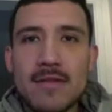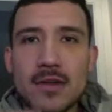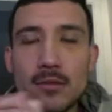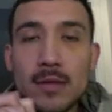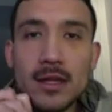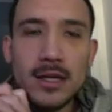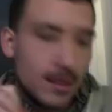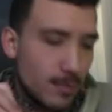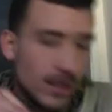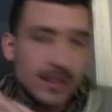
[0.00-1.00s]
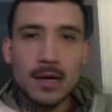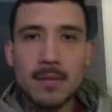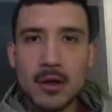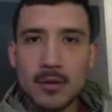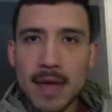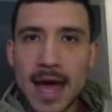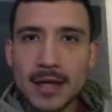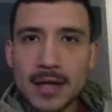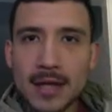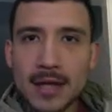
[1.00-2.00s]
humility to break down my own
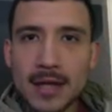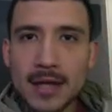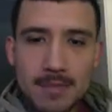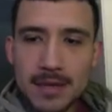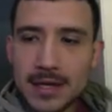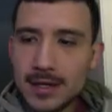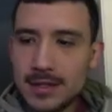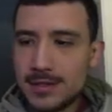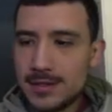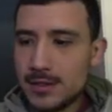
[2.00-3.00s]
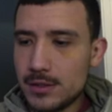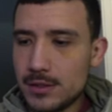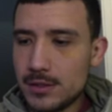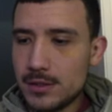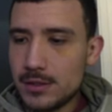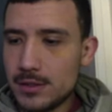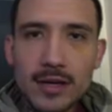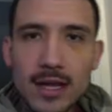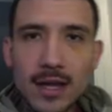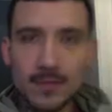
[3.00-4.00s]
match, because you know every
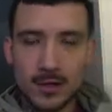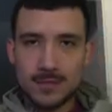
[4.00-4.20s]
day. Look,